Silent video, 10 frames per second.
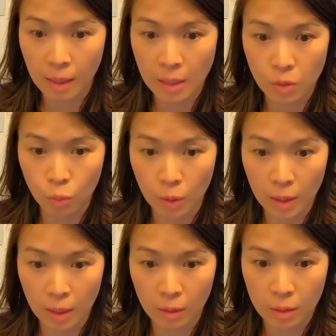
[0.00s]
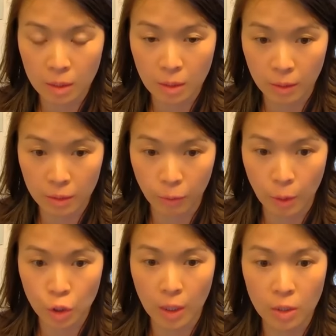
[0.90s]
that's really
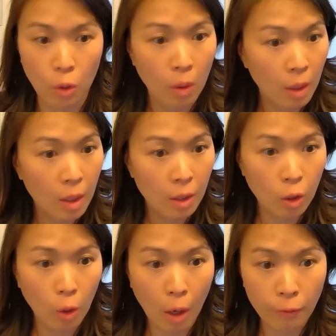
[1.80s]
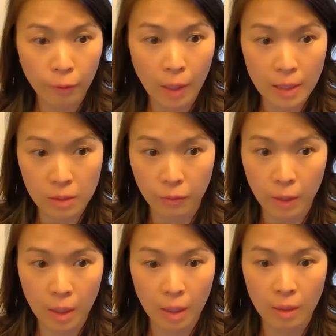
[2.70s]
differentiated. So, our
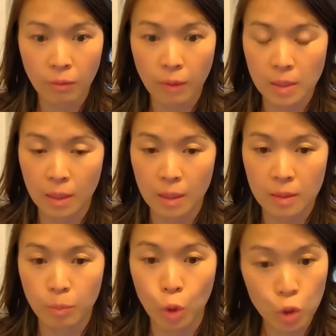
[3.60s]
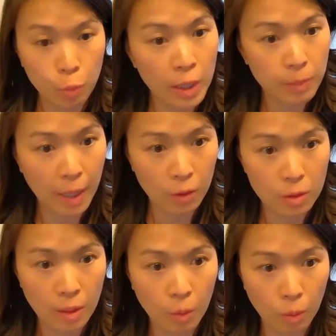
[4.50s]
philosophy in investing is purchase price
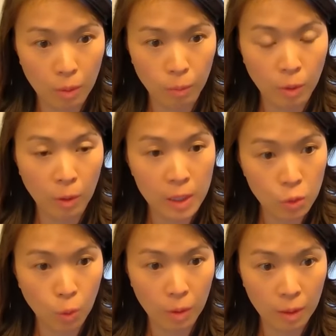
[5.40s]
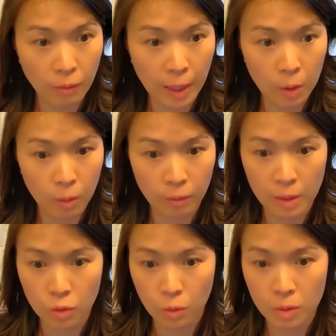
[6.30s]
matters. Like we're historically value
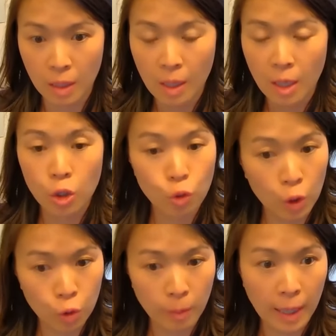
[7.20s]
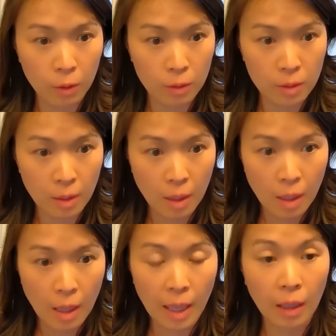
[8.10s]
investors, structure matters,
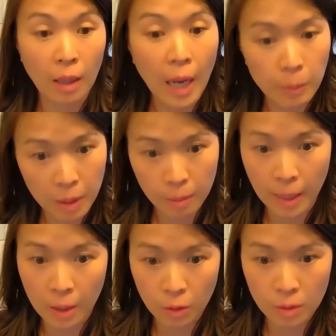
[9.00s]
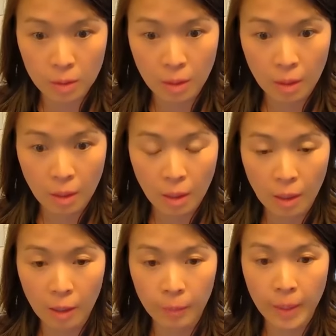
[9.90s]
and alignment matters.
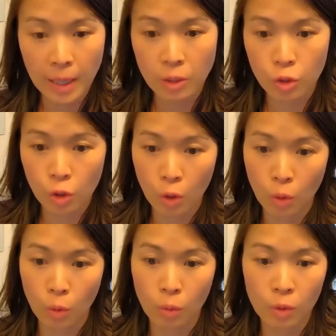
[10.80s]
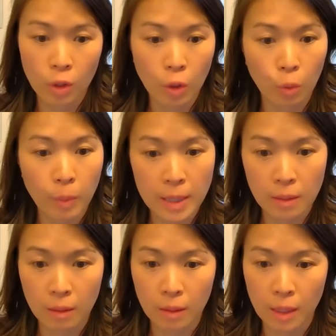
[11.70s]
And so,
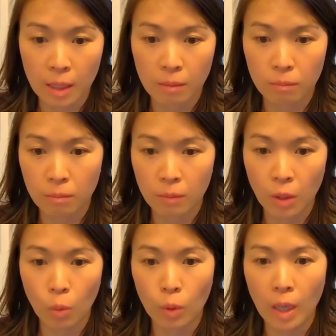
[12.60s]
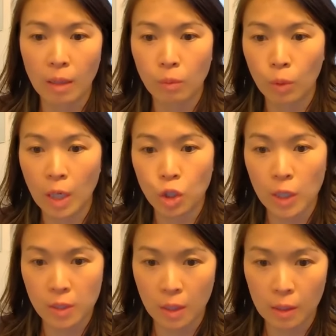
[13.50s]
basically, we're not
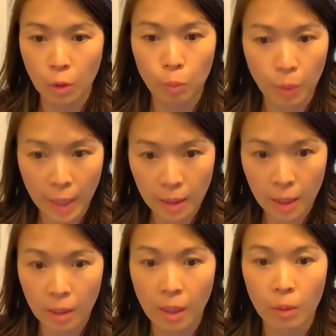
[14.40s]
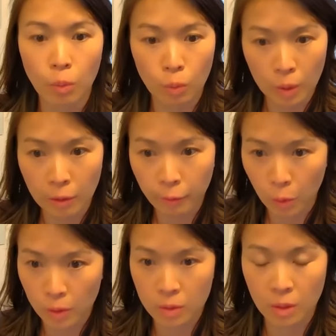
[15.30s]
chasing yield blindly. Like we're really
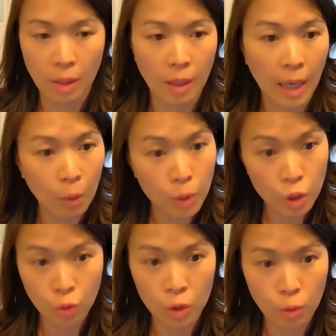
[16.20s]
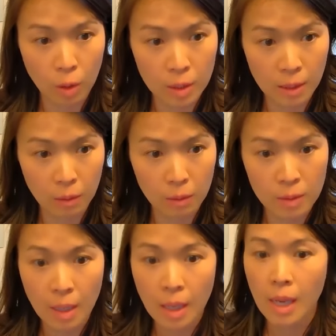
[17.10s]
focused on how we structure our
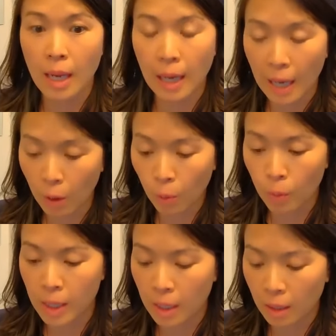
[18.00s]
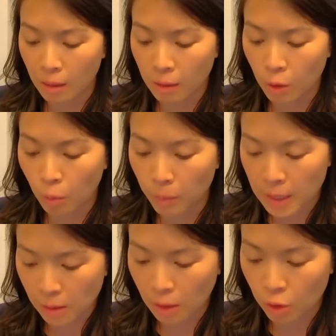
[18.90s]
deals and how we,
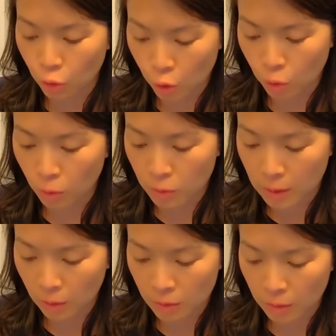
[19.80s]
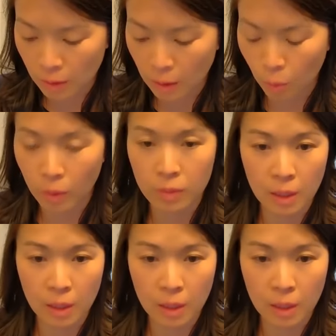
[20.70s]
basically structure those deals with